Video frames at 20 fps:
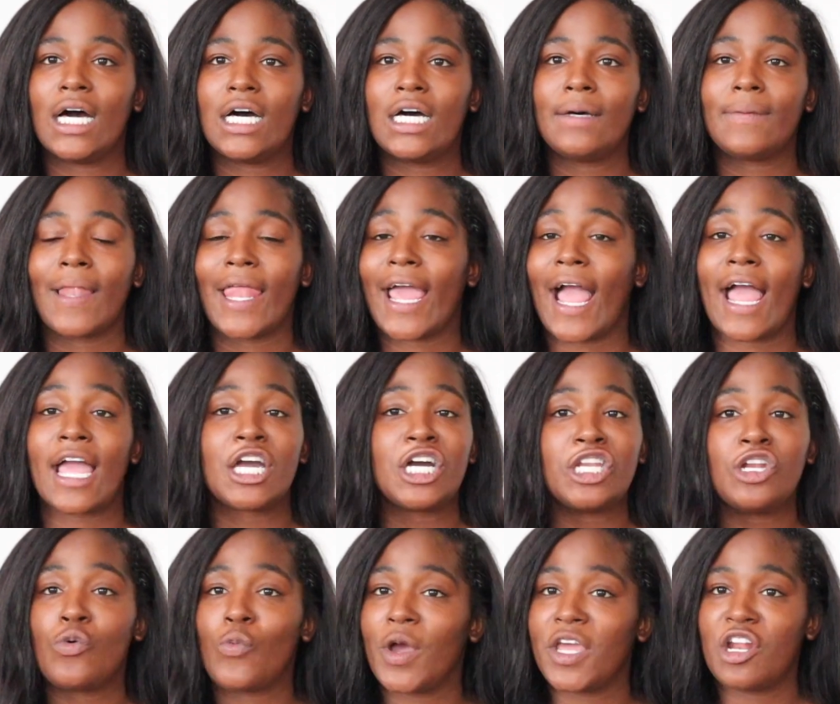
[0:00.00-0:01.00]
up, like I
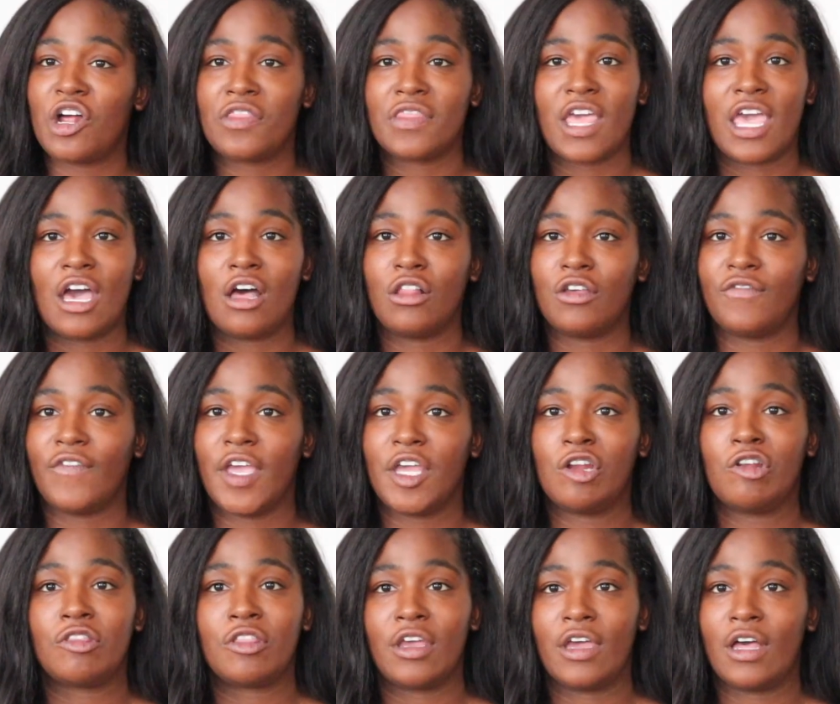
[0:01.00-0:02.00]
couldn't wait on the
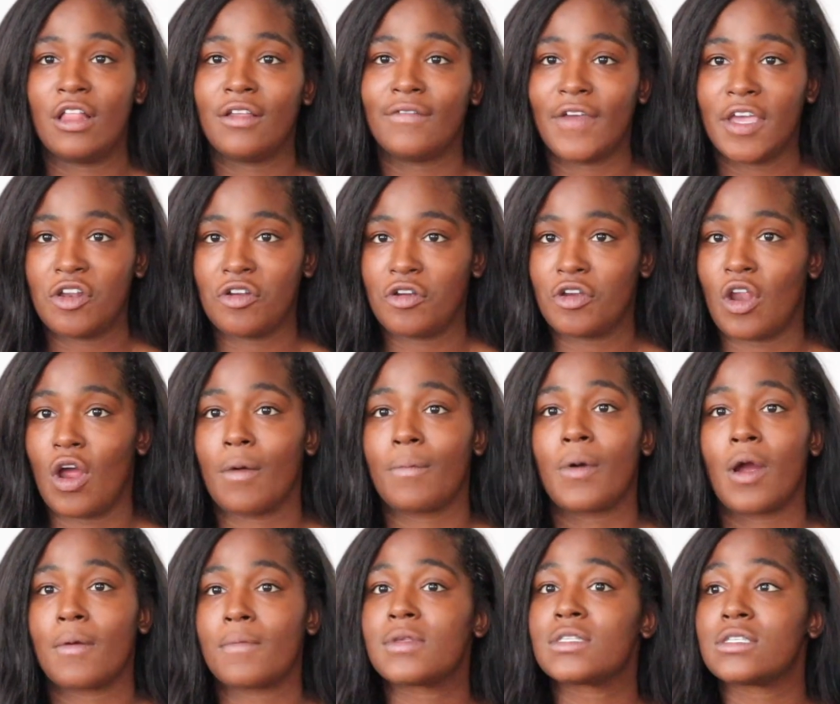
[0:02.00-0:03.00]
elevator. The elevator in our
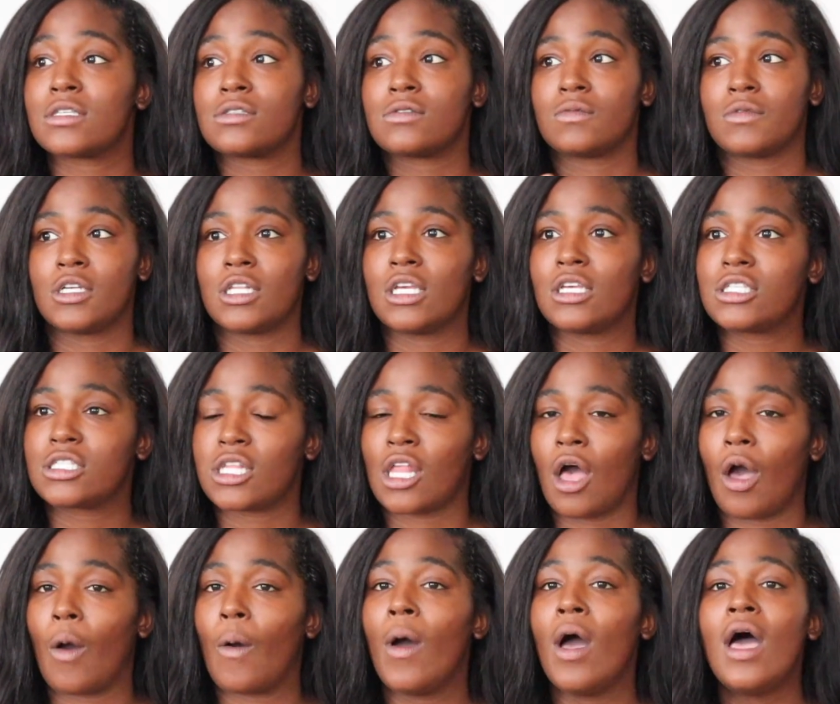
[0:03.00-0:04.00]
apartments is really
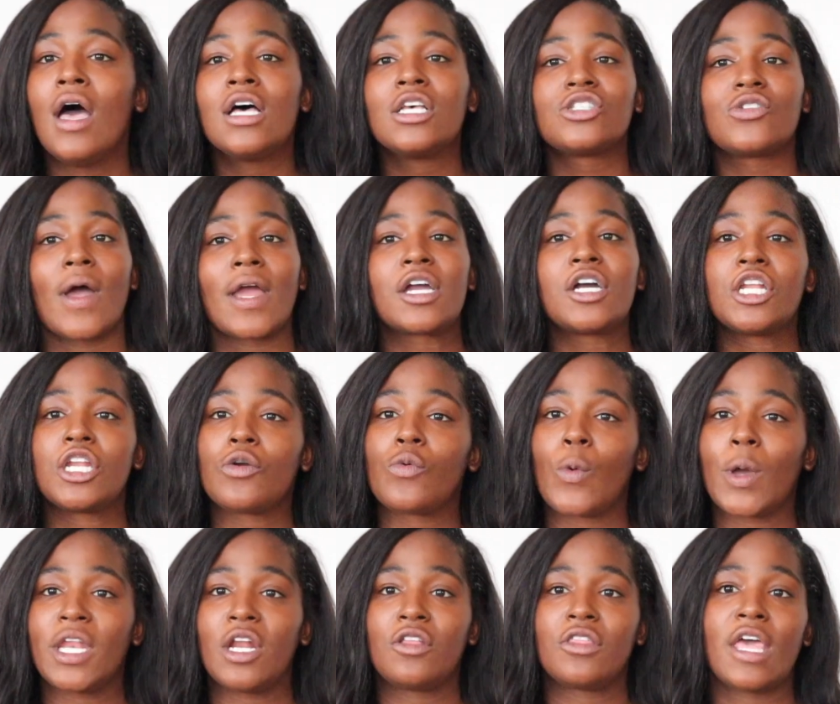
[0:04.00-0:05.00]
slow, so I couldn't
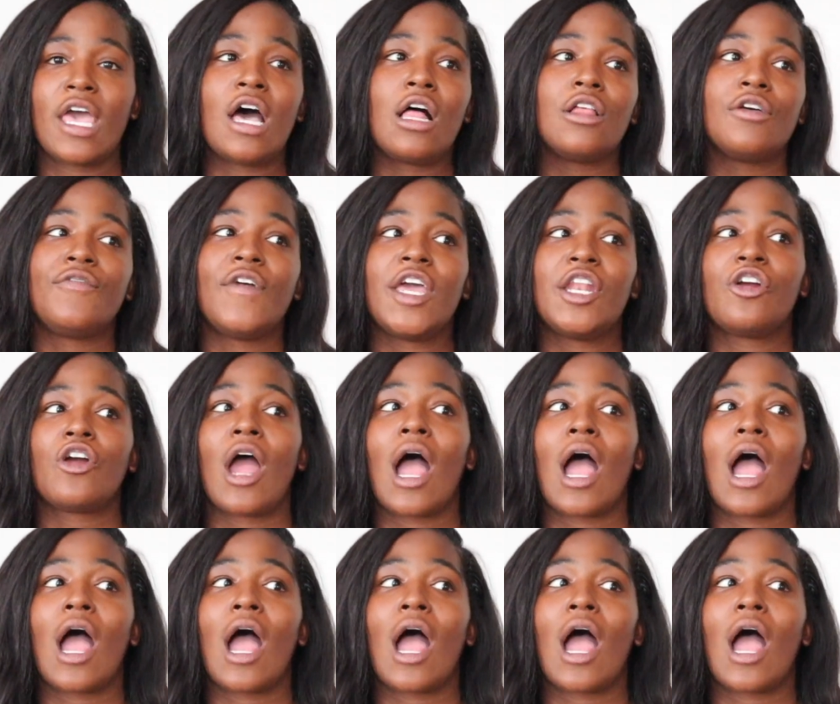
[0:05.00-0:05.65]
wait on the elevator.